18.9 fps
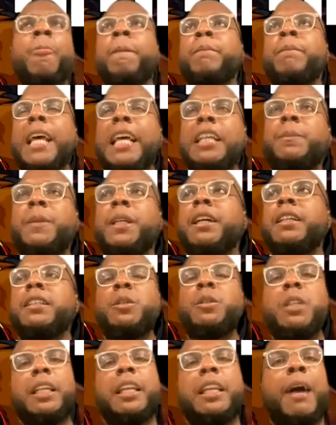that's because
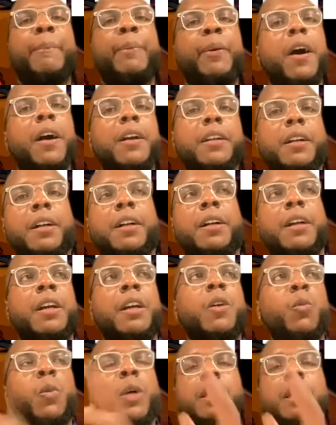you did not partner
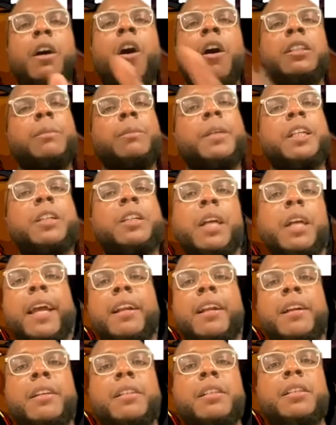with the ultimate
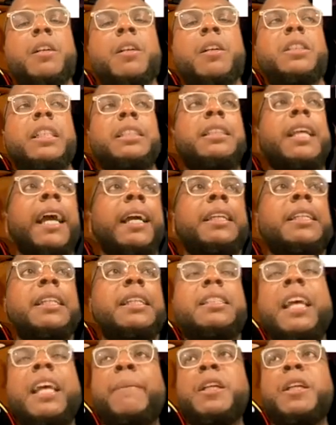creator. So just like a
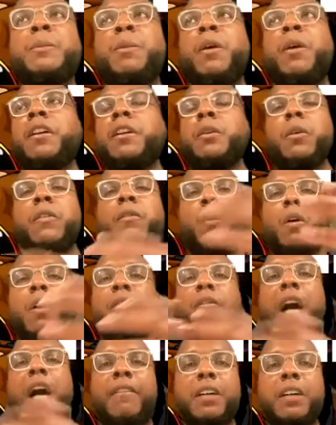DJ must partner with 4 or
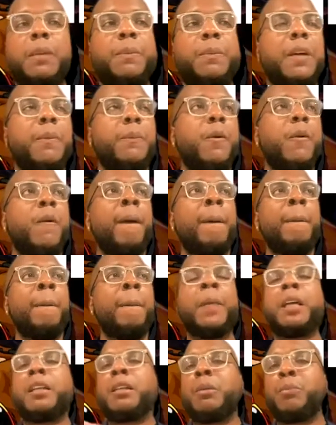5 other people,
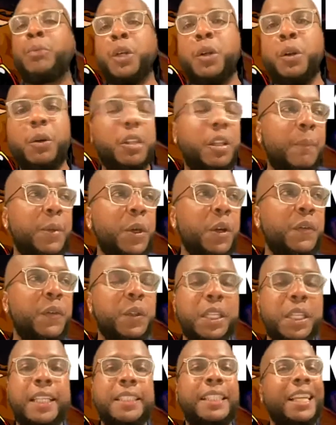the beautiful
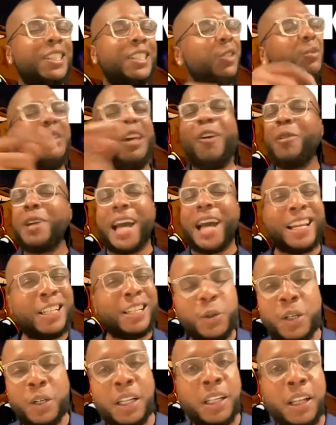thing is that you don't got to
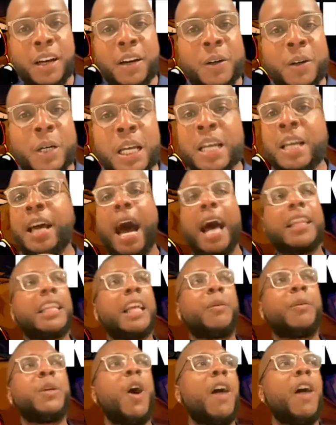do it alone. I
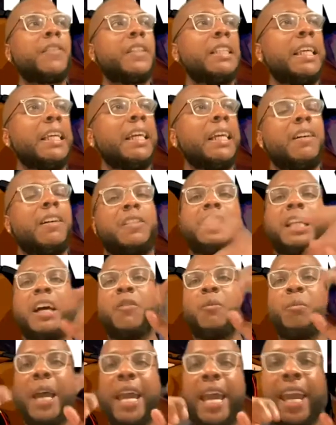think we often think of
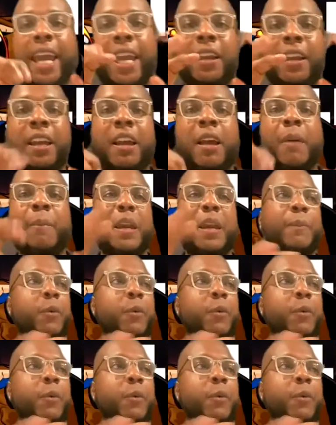self-made people